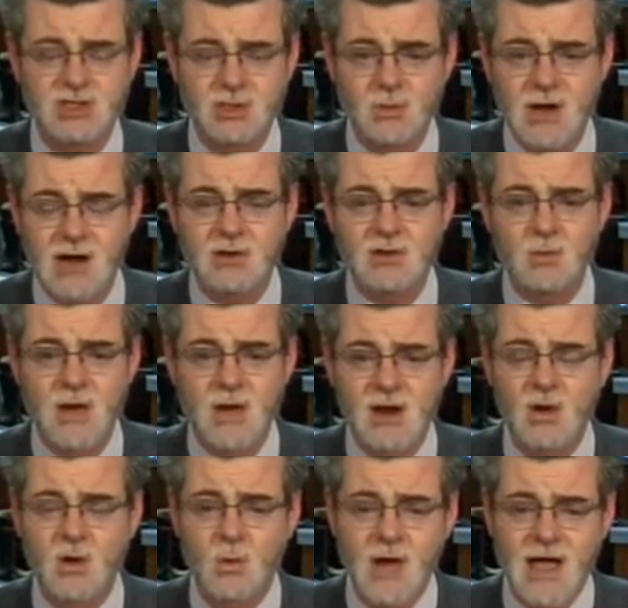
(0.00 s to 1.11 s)
around on the
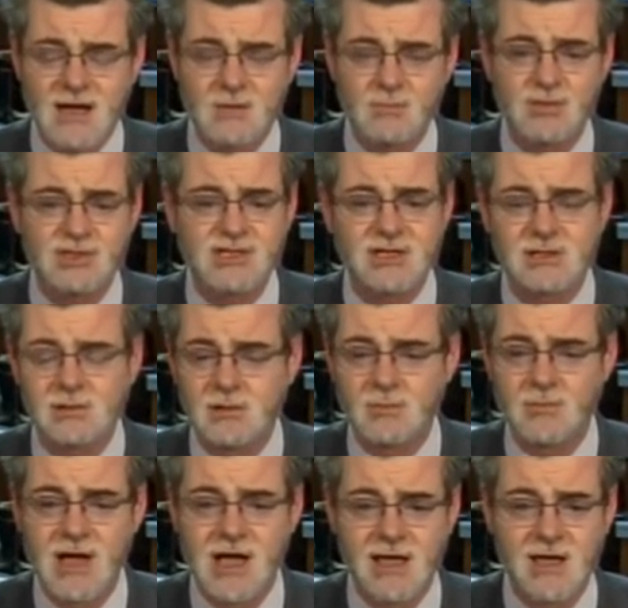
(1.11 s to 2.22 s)
radical right, in particular
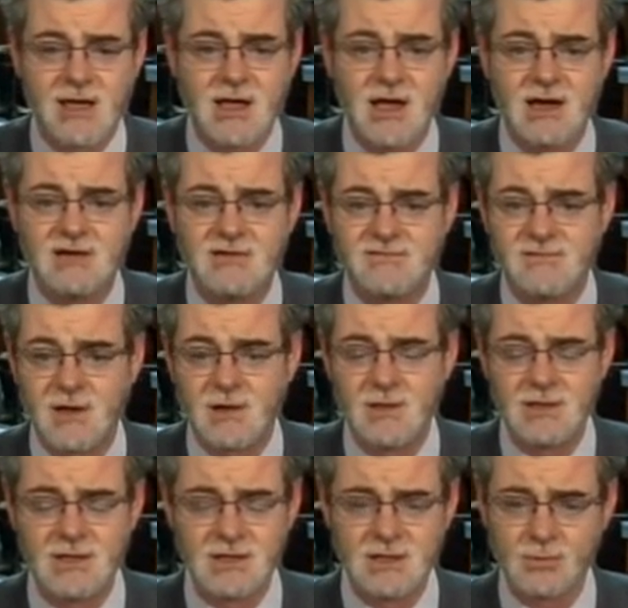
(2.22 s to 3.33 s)
by a kind of
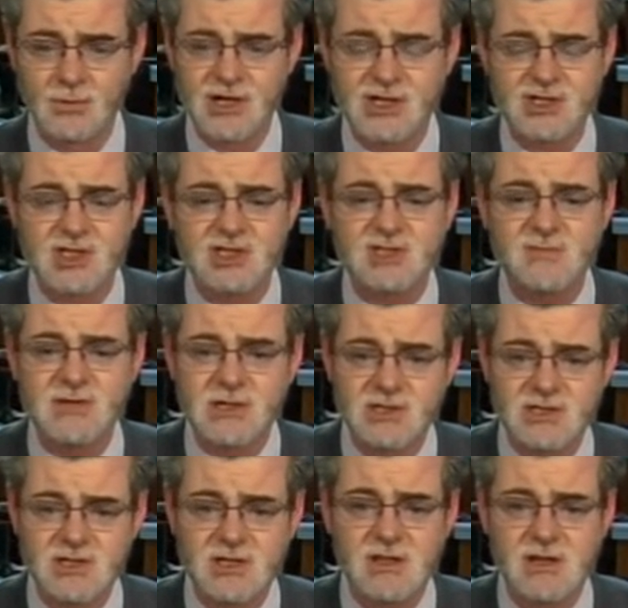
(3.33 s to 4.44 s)
British
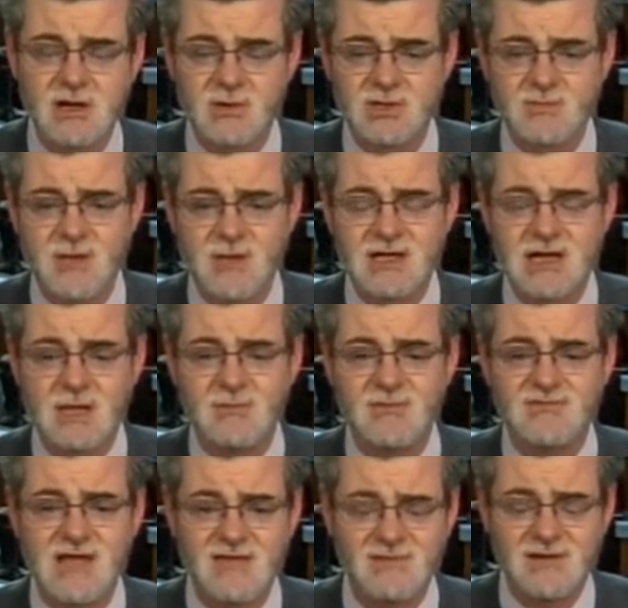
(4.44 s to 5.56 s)
conspiracy theorist by the name of
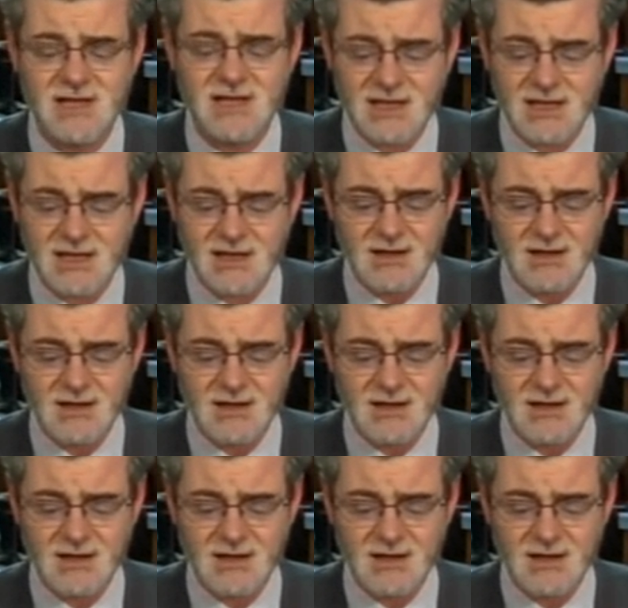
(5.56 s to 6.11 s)
David Icke.